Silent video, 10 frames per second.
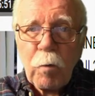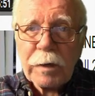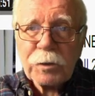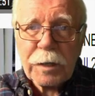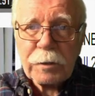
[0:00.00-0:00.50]

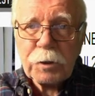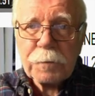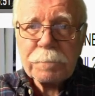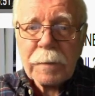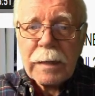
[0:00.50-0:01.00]

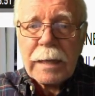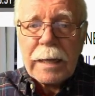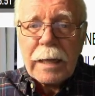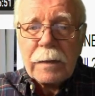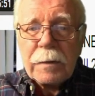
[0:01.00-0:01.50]
extension,
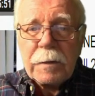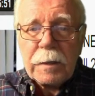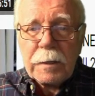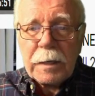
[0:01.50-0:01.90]
the